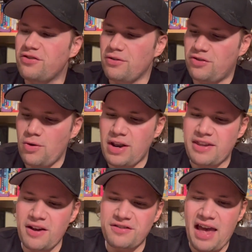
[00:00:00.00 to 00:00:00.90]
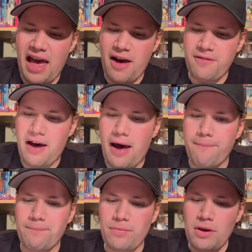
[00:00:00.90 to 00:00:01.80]
too, it does have
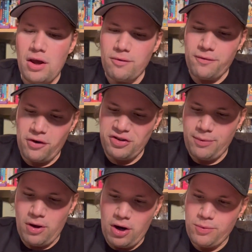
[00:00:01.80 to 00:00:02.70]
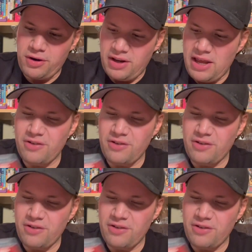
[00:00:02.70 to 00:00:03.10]
reversible artwork in here.